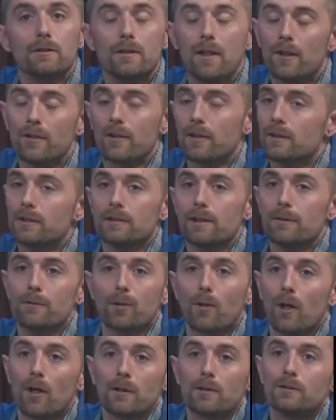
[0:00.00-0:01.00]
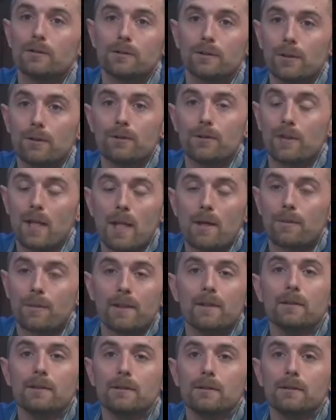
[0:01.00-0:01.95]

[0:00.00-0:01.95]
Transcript: nothing seemed wrong. She was happy.